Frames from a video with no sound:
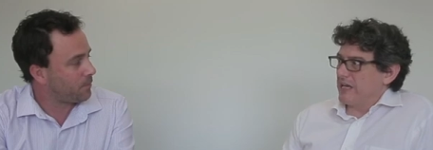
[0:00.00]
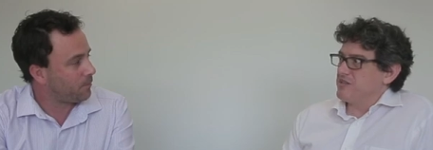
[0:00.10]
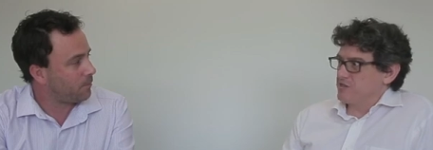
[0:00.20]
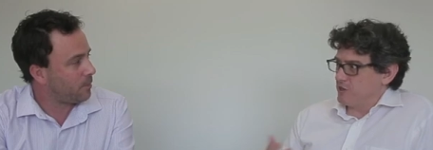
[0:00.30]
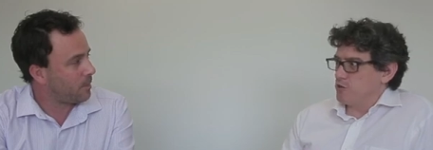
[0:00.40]

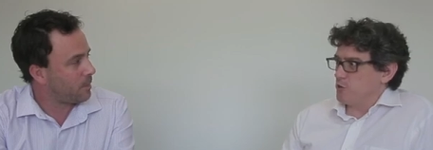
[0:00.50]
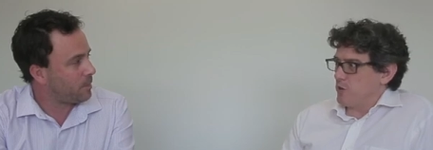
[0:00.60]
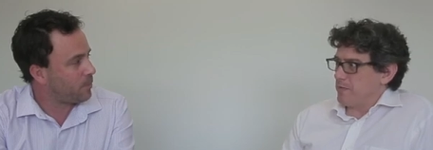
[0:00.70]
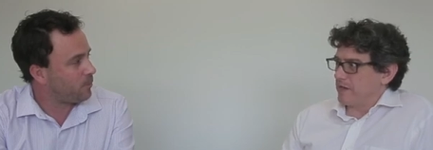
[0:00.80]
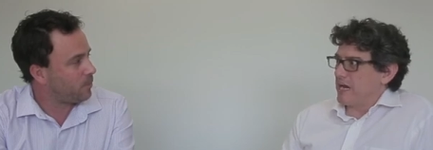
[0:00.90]
Speaker 1: latency to
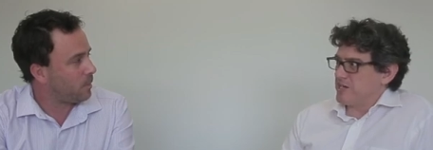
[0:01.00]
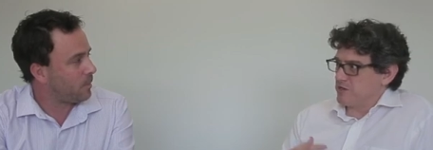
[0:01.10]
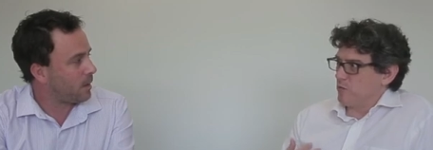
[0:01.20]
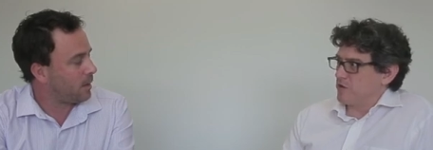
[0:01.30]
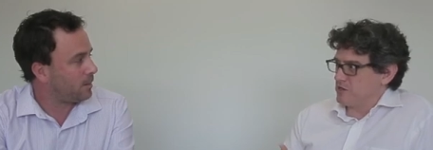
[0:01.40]
your
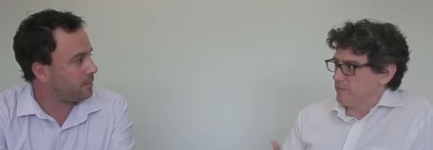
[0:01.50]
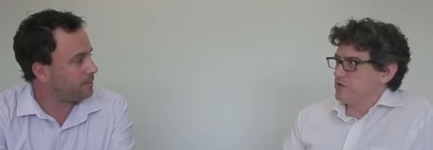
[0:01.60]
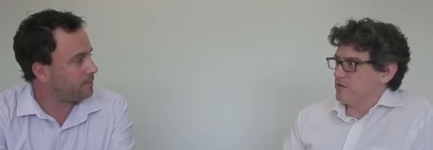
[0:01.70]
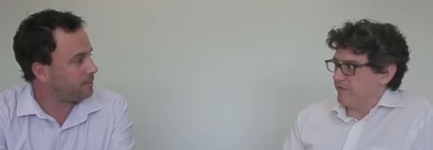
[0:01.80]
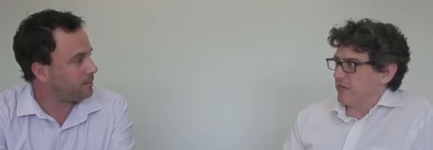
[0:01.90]
application. What is the
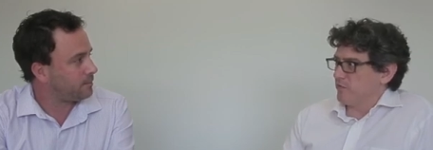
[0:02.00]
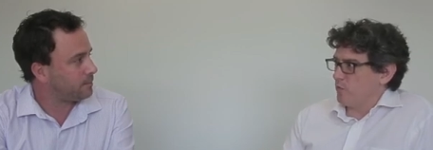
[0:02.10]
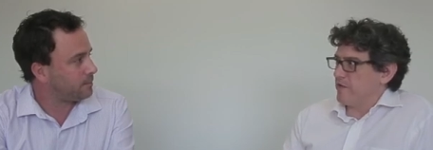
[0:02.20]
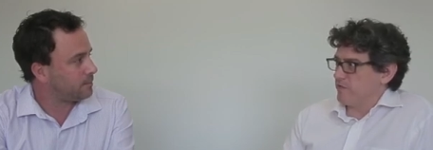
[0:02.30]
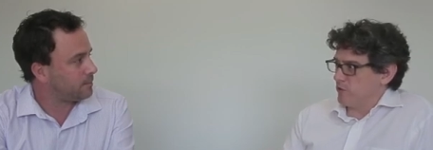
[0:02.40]
most
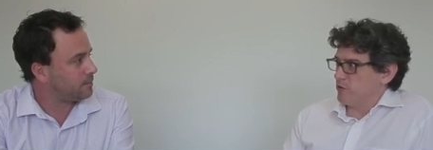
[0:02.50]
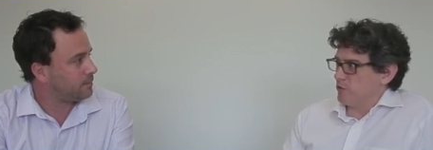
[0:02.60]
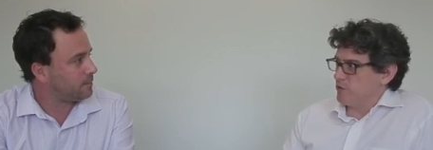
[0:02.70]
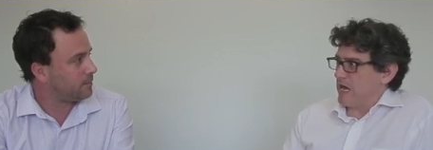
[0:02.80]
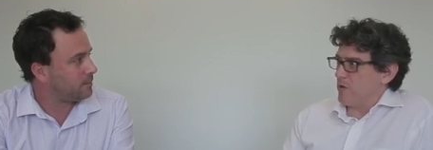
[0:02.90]
effective way for you to
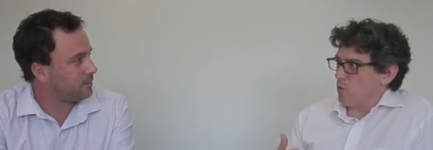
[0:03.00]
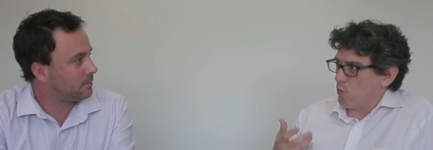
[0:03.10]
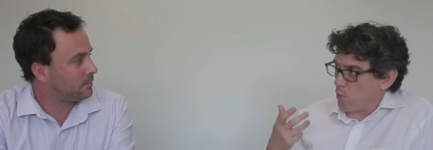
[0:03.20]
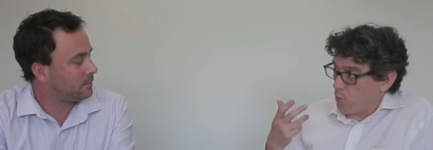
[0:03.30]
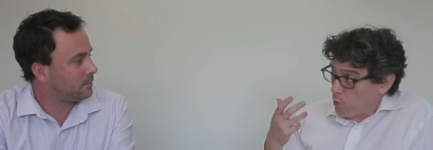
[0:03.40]
do that
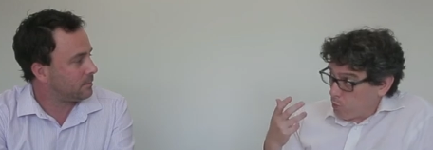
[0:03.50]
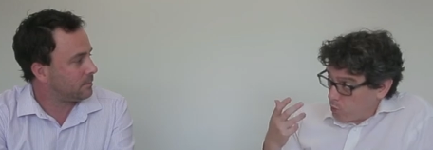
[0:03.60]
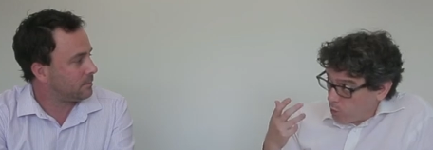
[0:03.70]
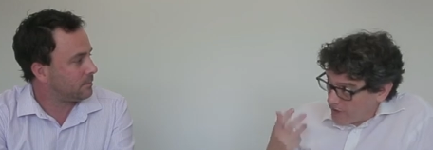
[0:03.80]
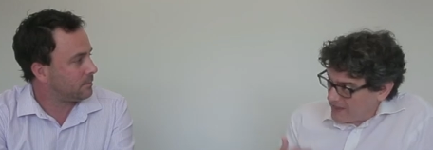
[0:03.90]

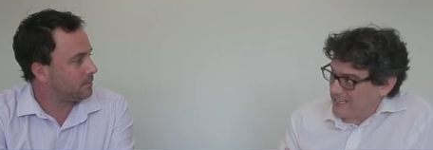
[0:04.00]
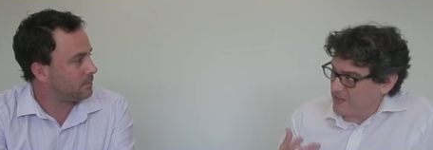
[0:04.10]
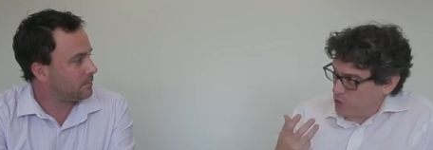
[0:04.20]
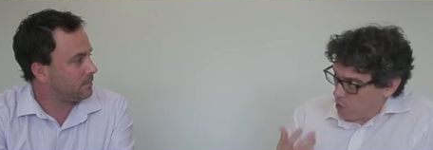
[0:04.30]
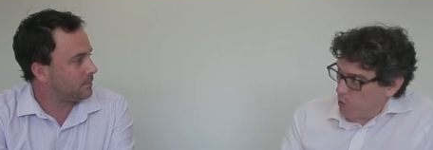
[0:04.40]

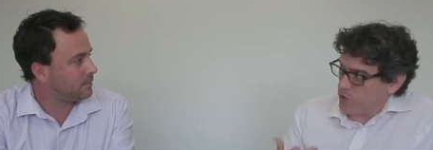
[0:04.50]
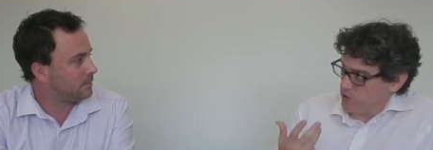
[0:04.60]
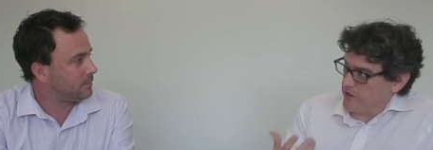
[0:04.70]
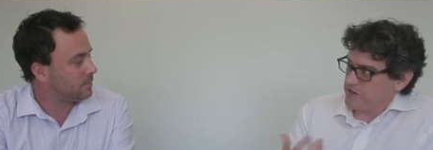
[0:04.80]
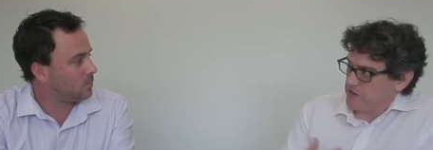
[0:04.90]
within your
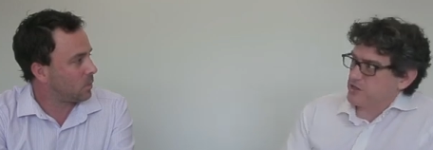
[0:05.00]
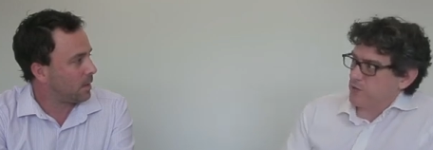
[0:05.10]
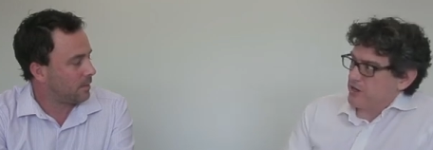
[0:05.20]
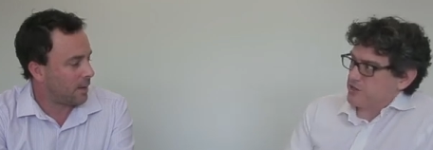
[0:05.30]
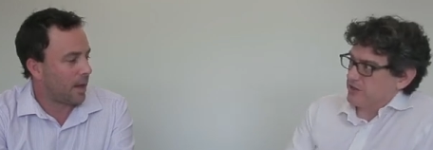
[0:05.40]
unique
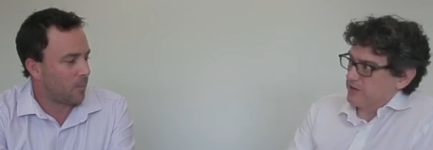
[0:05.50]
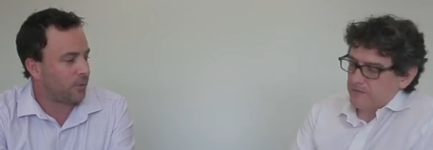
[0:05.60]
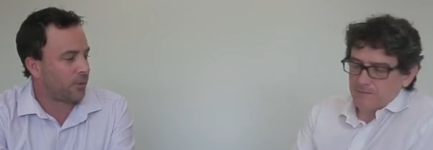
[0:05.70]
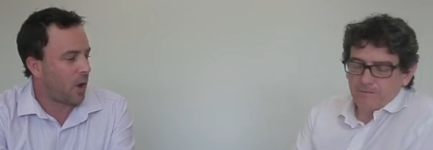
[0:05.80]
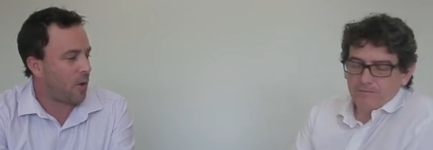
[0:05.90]
situation? Yeah,
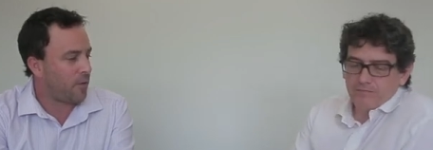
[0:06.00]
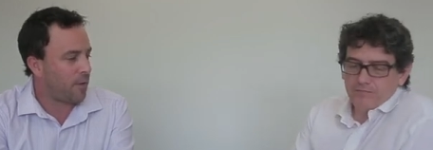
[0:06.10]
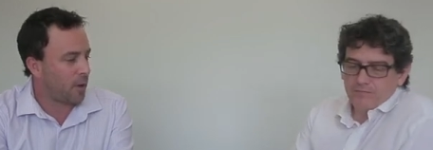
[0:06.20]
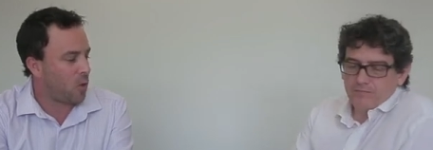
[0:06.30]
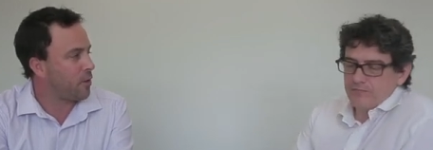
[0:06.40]
we'll sit
Speaker 2: over
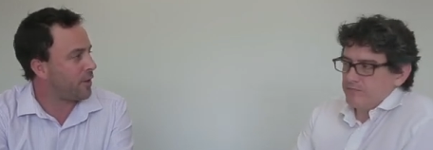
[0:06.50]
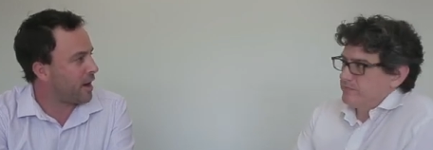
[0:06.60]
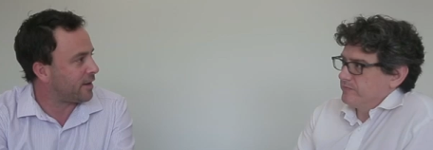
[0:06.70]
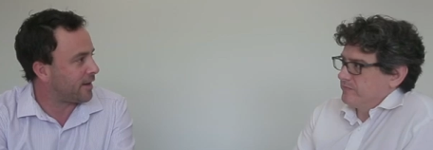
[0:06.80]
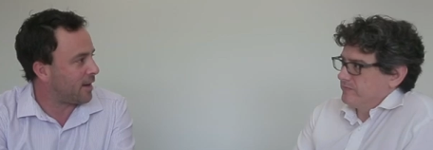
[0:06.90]
in the corner of
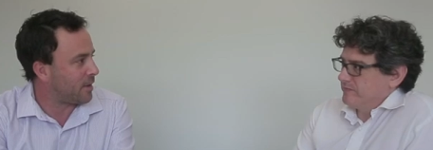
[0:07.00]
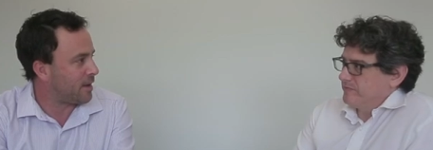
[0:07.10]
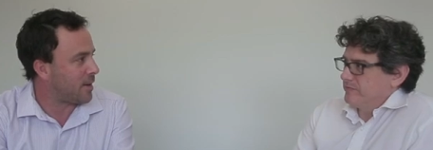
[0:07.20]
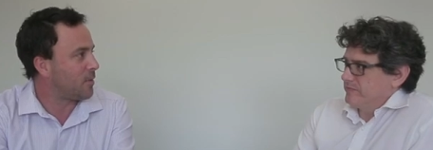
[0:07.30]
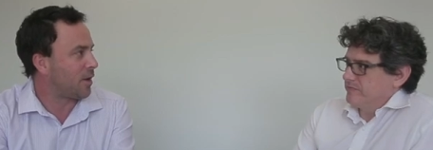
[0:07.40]
the data center when
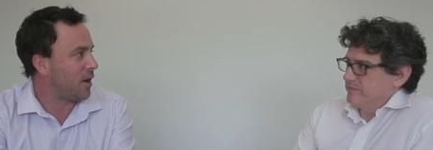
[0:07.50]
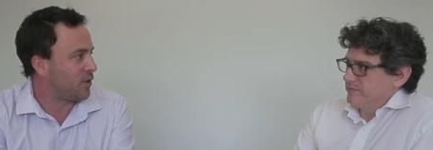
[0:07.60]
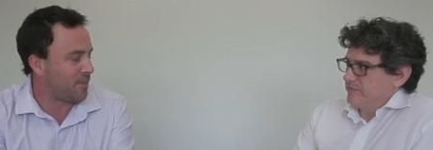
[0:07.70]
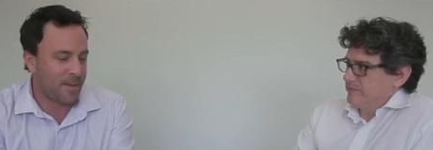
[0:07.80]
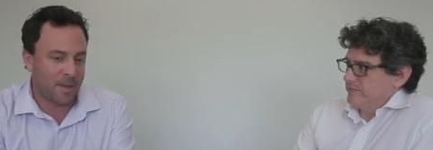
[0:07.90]
your network
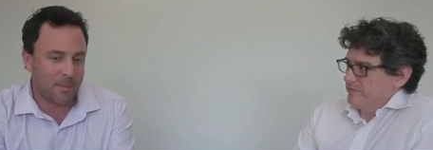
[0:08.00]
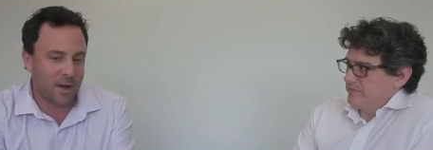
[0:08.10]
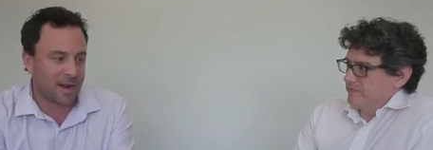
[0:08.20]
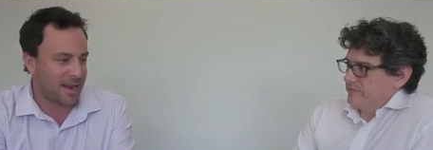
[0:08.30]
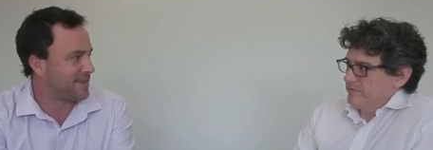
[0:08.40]
guys have made up their
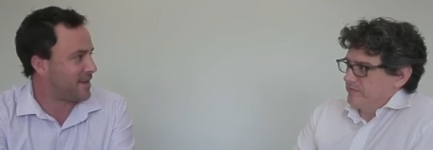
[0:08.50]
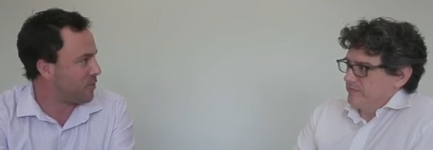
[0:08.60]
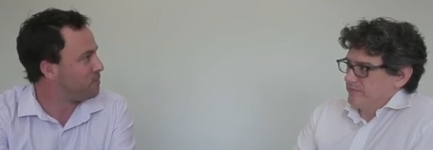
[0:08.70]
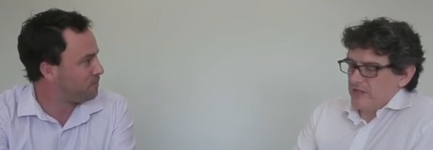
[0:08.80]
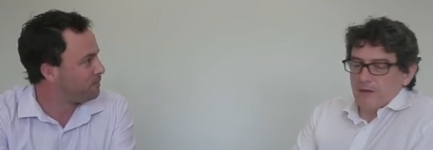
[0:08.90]
mind. Let us
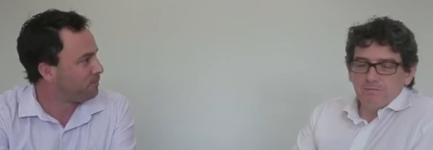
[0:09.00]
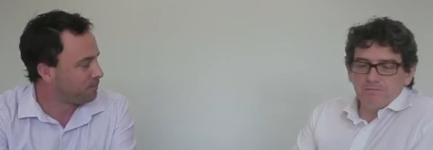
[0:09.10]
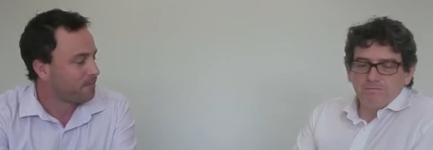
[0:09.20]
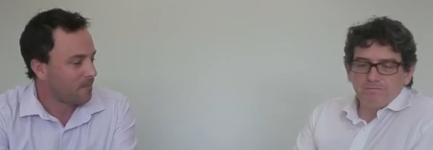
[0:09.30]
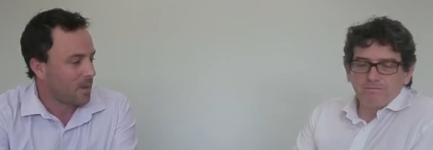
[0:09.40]
know.
Speaker 1: Yeah.
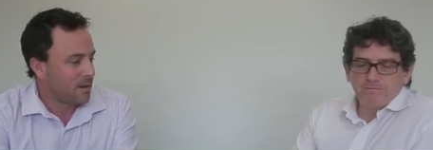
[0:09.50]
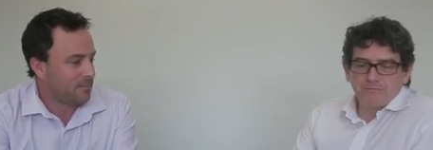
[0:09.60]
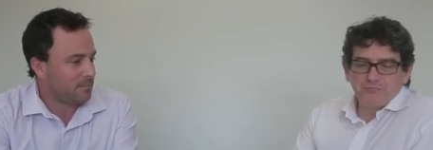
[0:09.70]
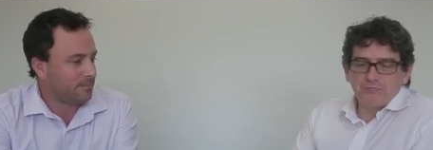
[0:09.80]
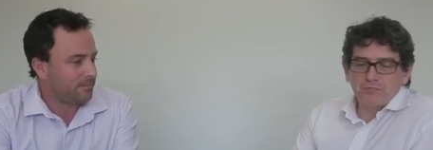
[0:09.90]

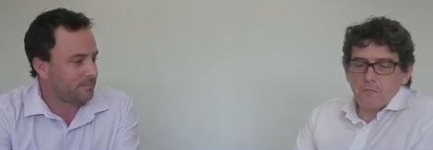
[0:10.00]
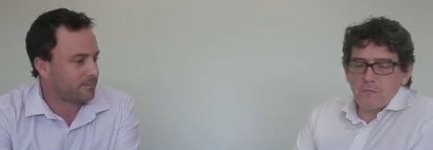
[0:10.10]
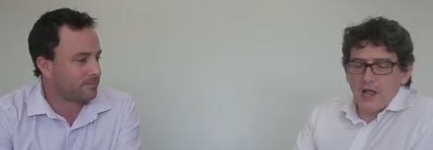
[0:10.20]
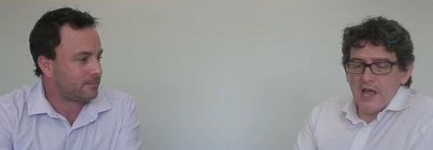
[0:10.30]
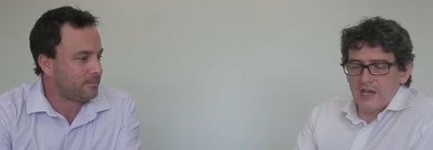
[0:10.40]

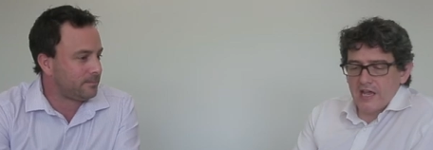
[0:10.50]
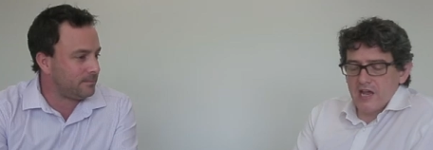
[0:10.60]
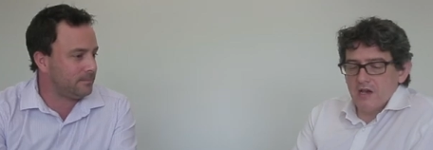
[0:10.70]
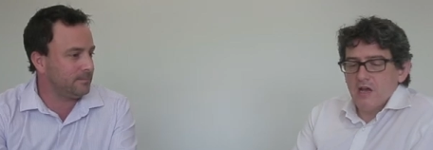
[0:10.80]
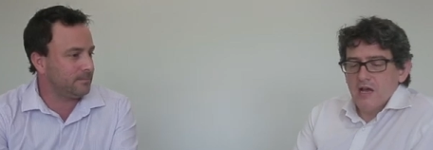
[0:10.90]
And
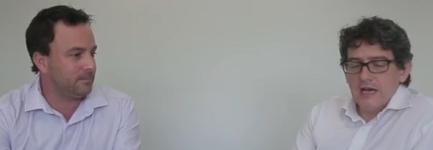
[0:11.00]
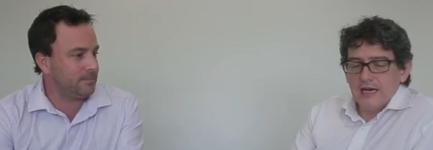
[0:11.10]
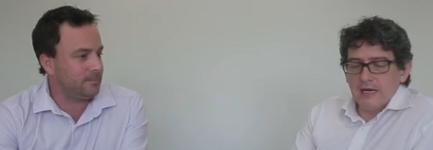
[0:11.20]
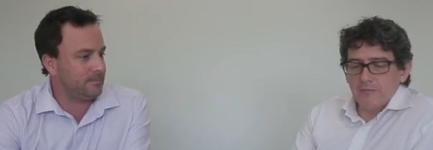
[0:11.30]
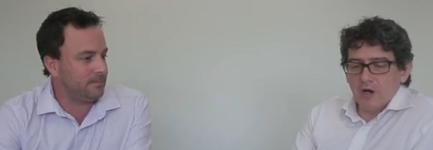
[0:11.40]
again,
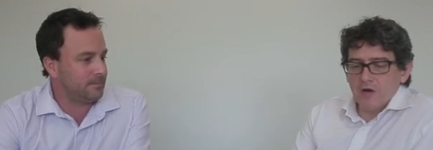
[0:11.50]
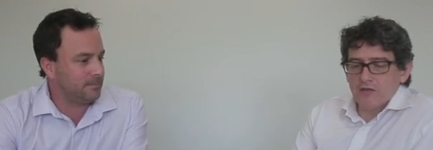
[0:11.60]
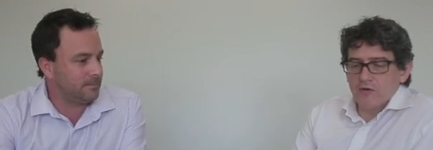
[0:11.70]
um, going